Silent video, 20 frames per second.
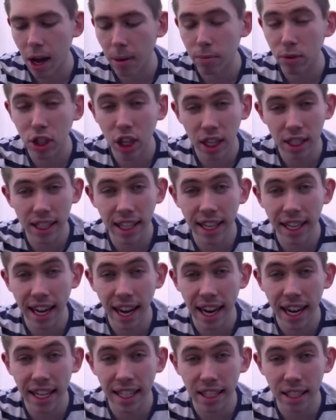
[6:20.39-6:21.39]
just in
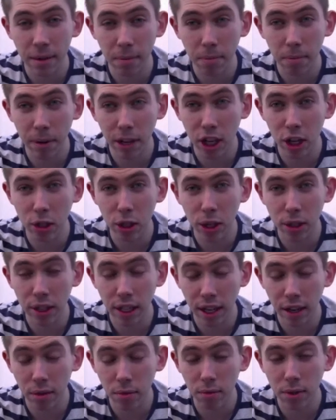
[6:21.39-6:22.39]
case my YouTube
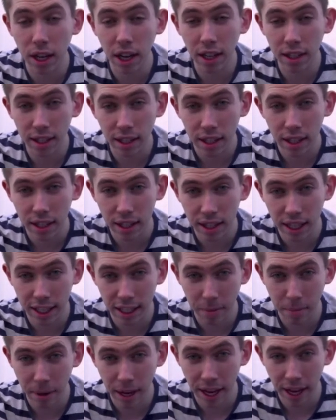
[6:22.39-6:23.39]
channel does
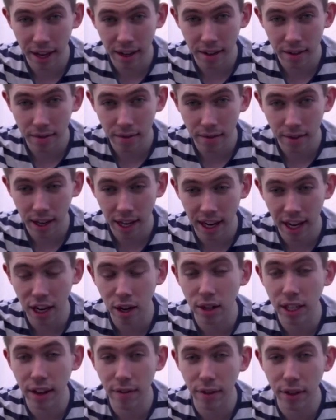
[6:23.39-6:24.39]
disappear and I
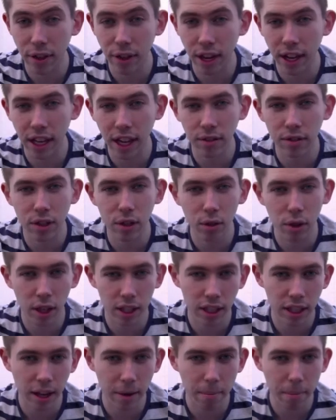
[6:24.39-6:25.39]
lose everything. I've still got
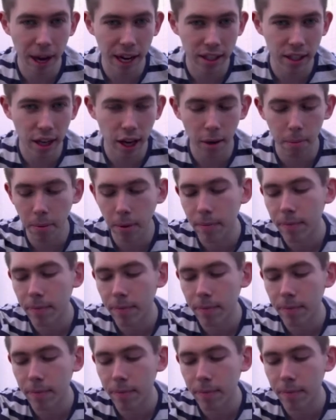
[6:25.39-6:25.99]
some backed up.